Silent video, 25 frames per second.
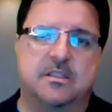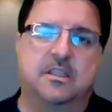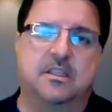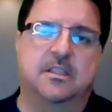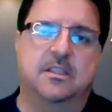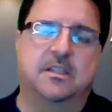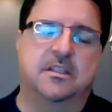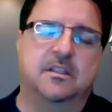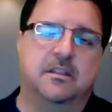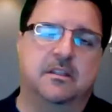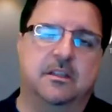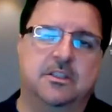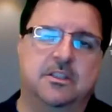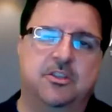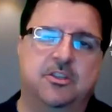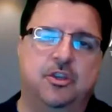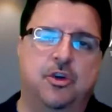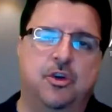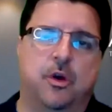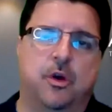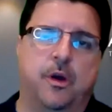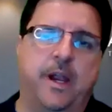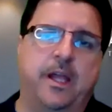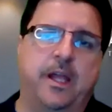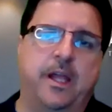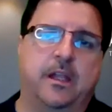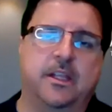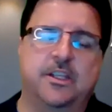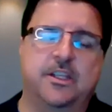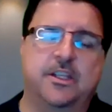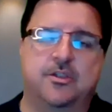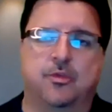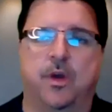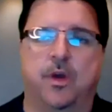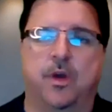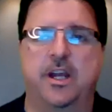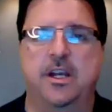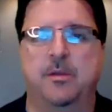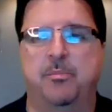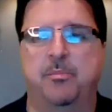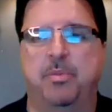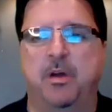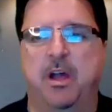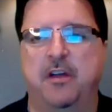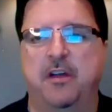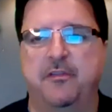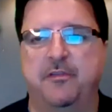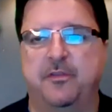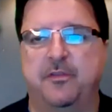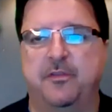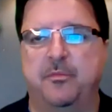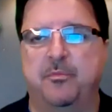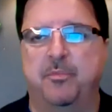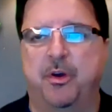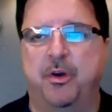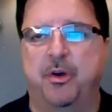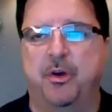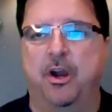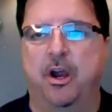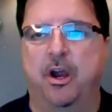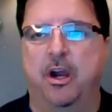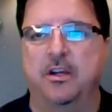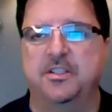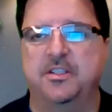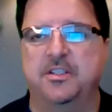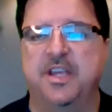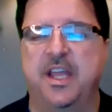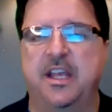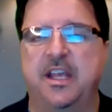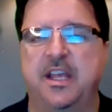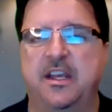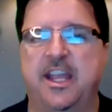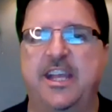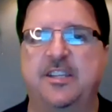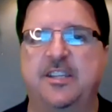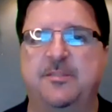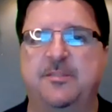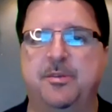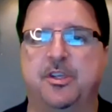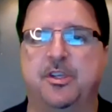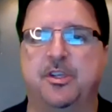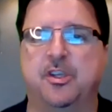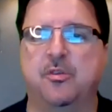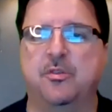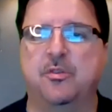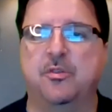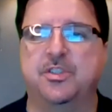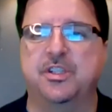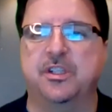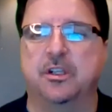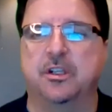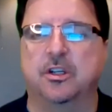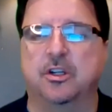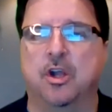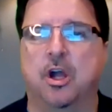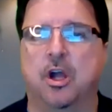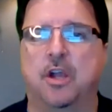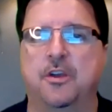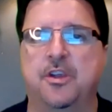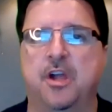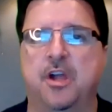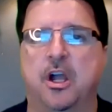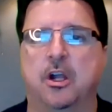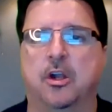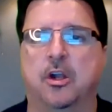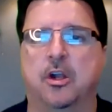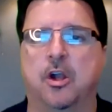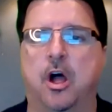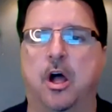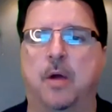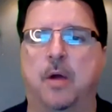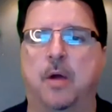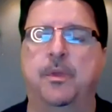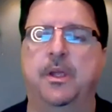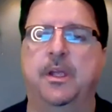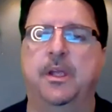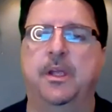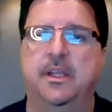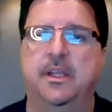The URL is right above Bernard's head, hpqsilicon.com.